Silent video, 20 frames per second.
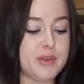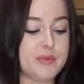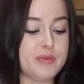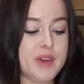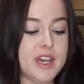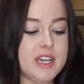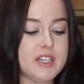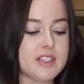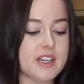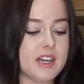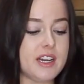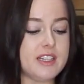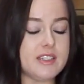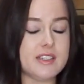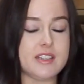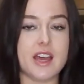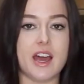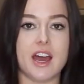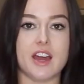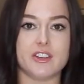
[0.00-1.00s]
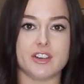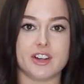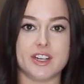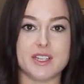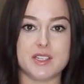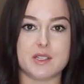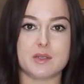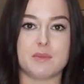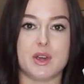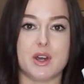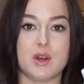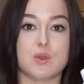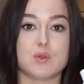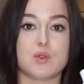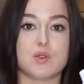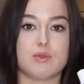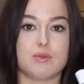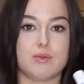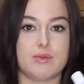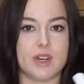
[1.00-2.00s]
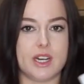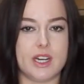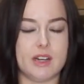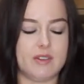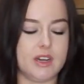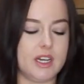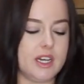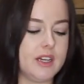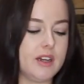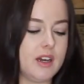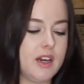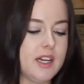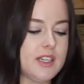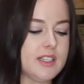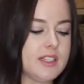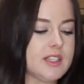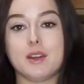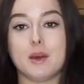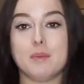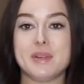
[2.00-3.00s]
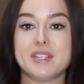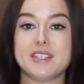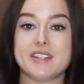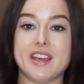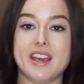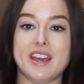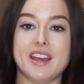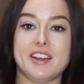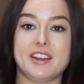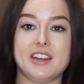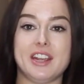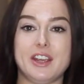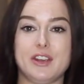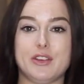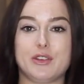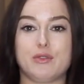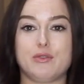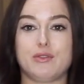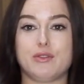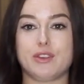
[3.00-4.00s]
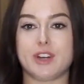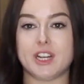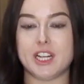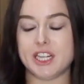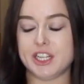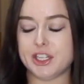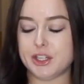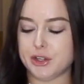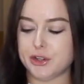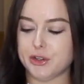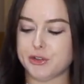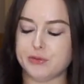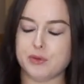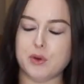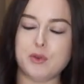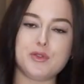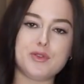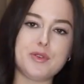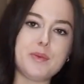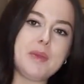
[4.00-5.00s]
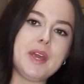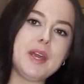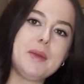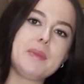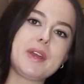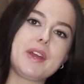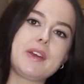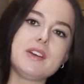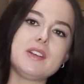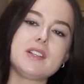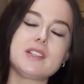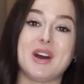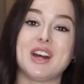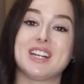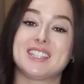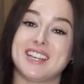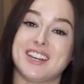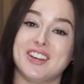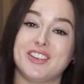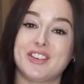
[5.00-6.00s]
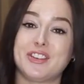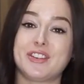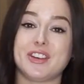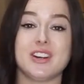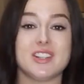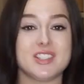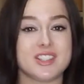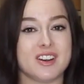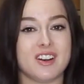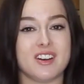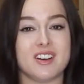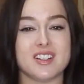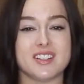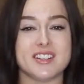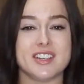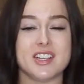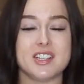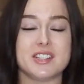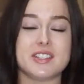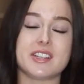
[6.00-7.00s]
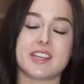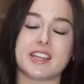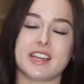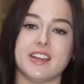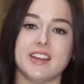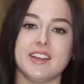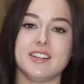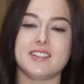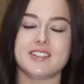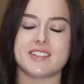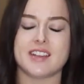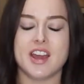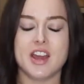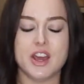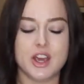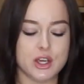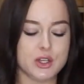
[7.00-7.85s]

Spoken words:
The face cleanser actually smells really, really nice. Number 10 is really useful for me because I teach dance classes to kids.